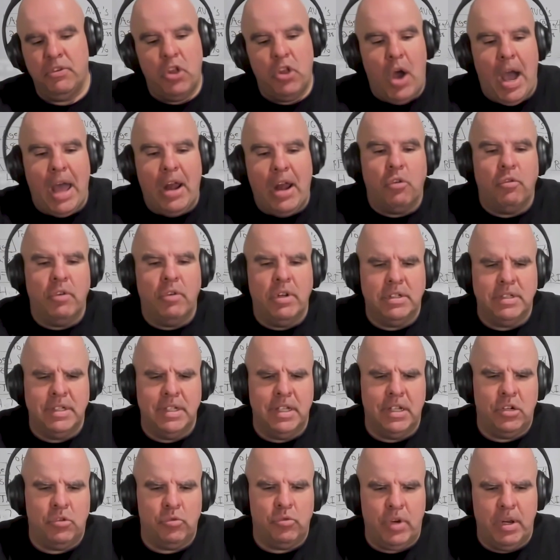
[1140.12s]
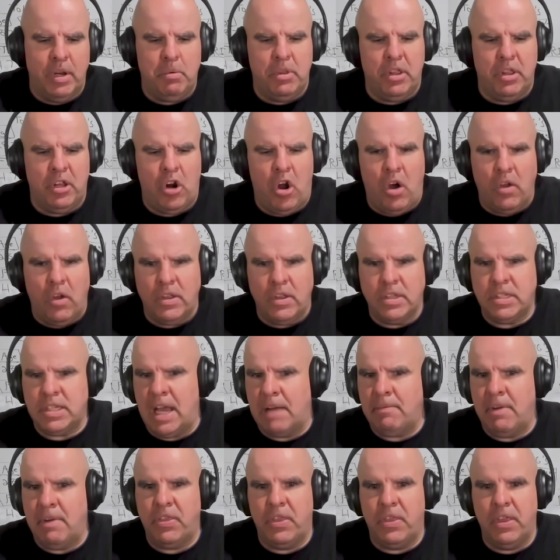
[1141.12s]
though I don't really agree with it all the
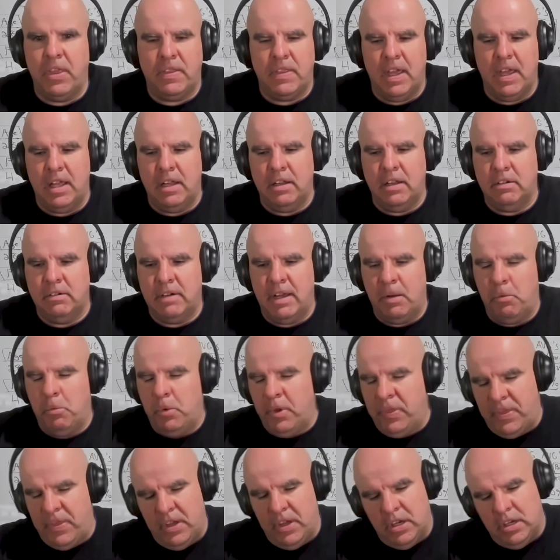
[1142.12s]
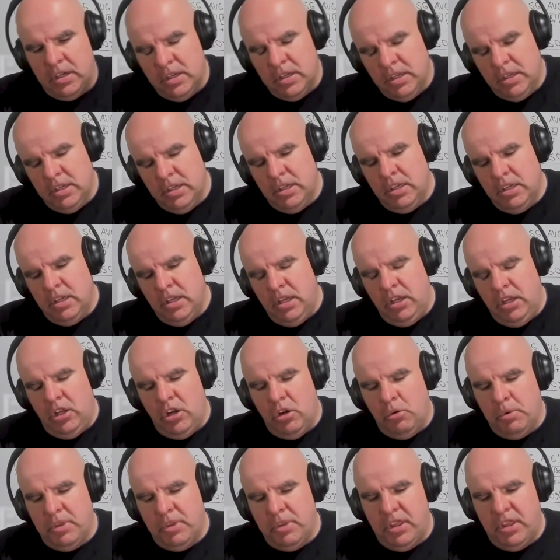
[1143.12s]
time, I think that like with the,
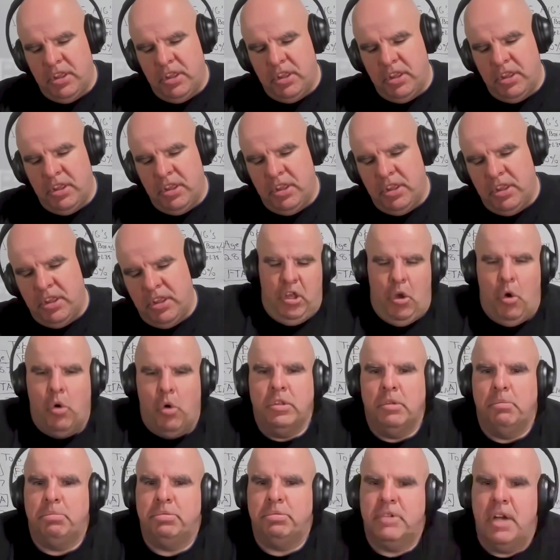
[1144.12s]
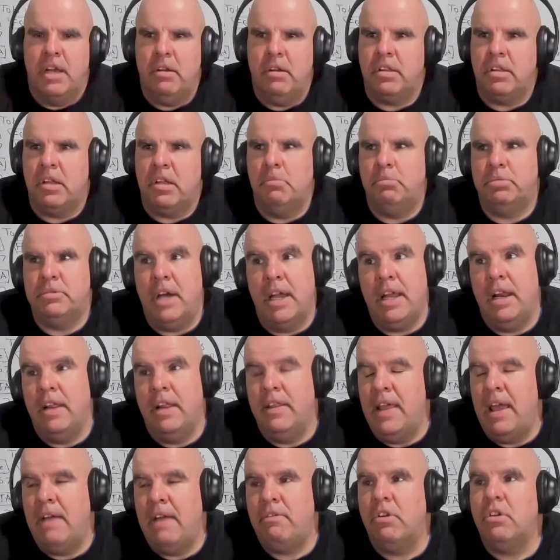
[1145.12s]
with the older players
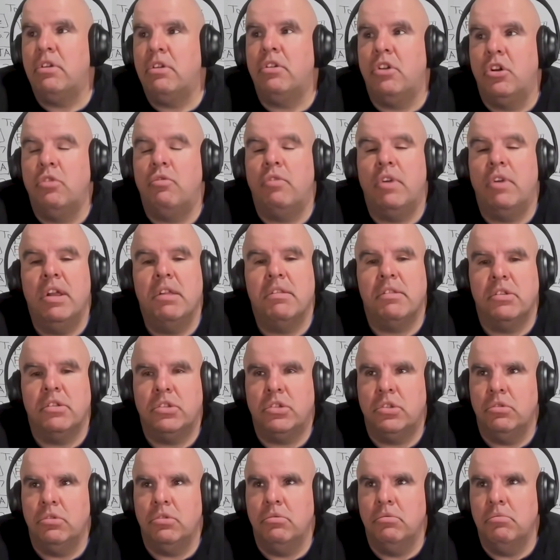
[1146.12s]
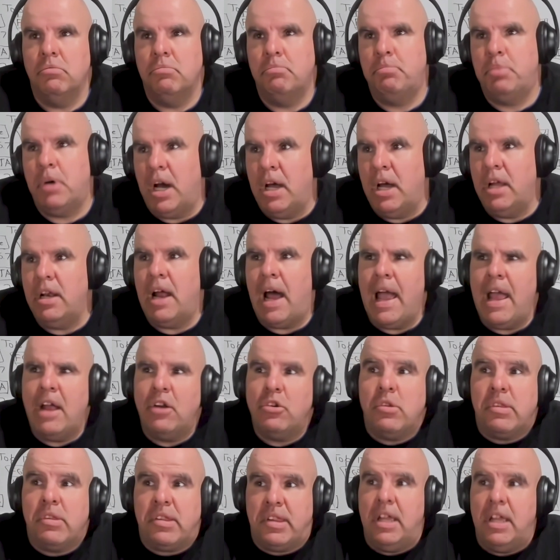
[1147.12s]
complaining, they have a good reason to. But I
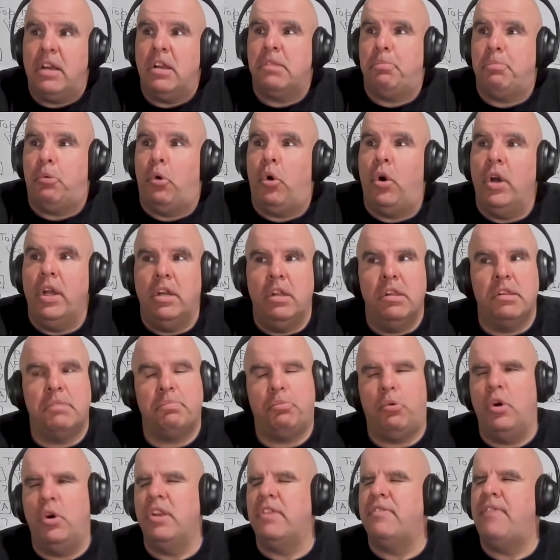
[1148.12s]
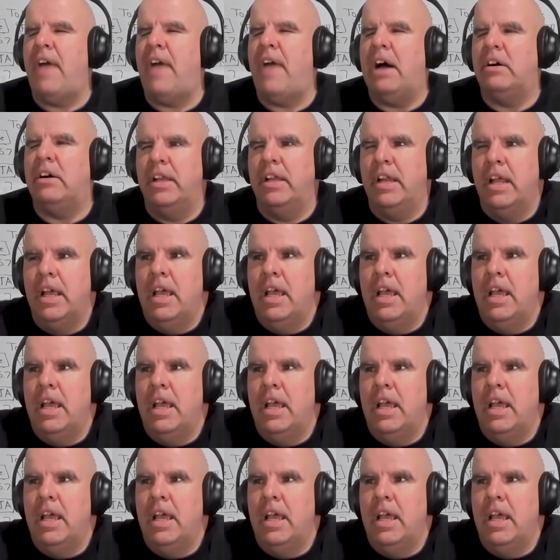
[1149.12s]
understand his point. His point's valid.